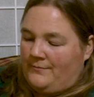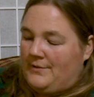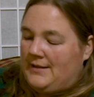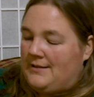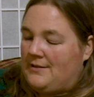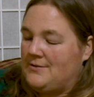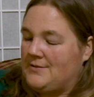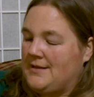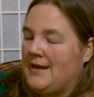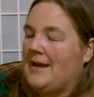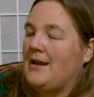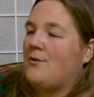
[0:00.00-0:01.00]
really
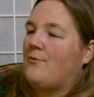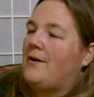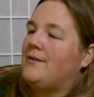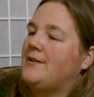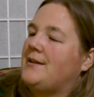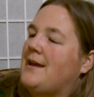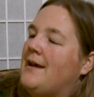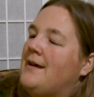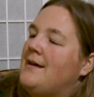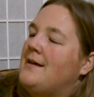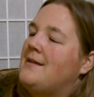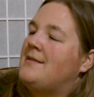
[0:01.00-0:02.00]
losing any quality.
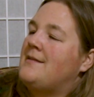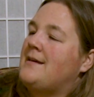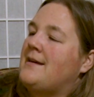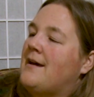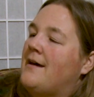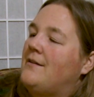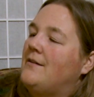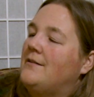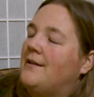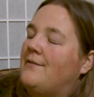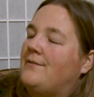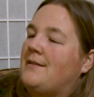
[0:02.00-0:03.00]
The other
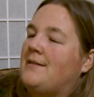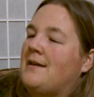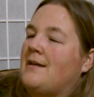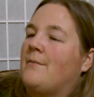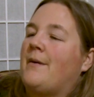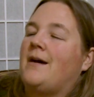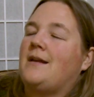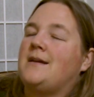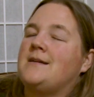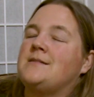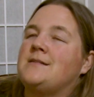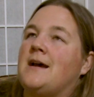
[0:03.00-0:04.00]
lovely thing about it
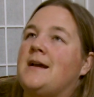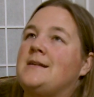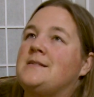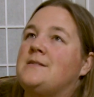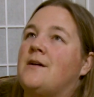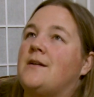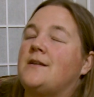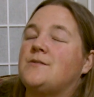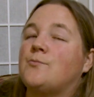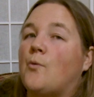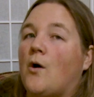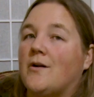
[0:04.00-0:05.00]
is that it's not
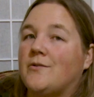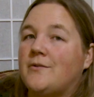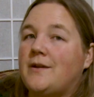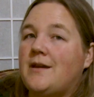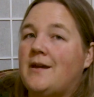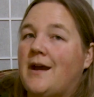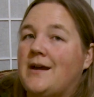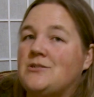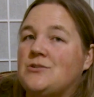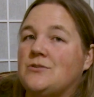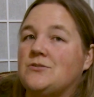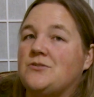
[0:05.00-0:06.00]
as watery
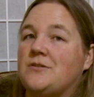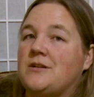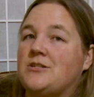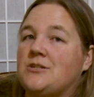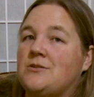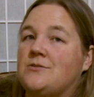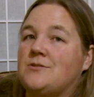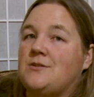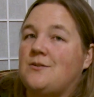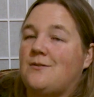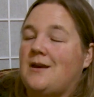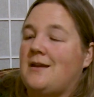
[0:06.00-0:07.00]
as your traditional
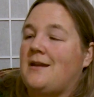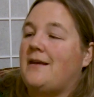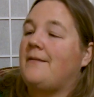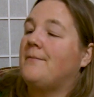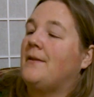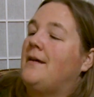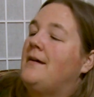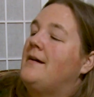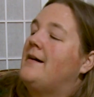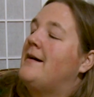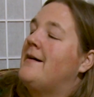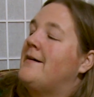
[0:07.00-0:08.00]
zucchini.
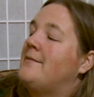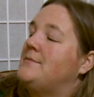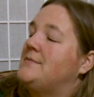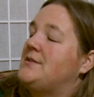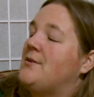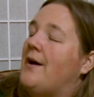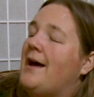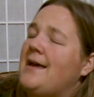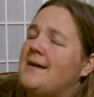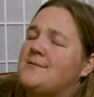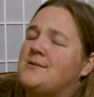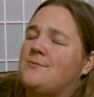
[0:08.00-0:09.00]
So I
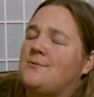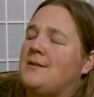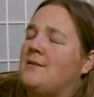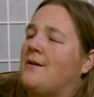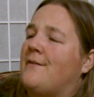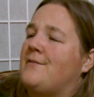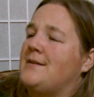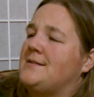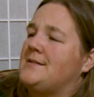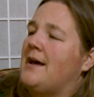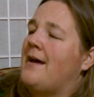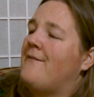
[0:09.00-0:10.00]
absolutely love
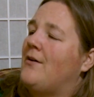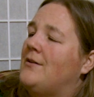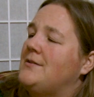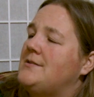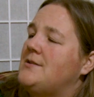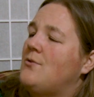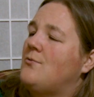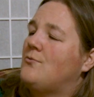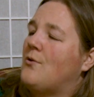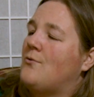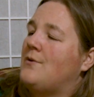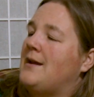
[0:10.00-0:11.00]
this. I've also
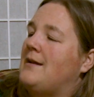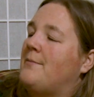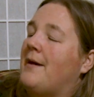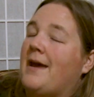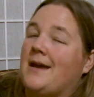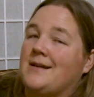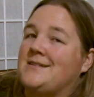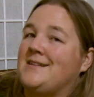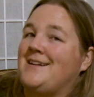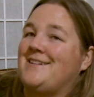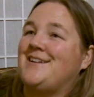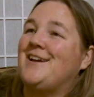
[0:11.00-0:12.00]
grown it by
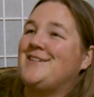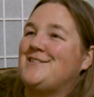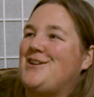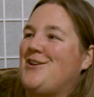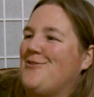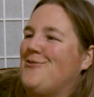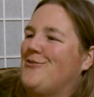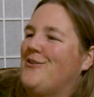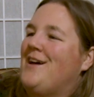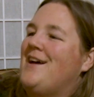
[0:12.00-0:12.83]
accident to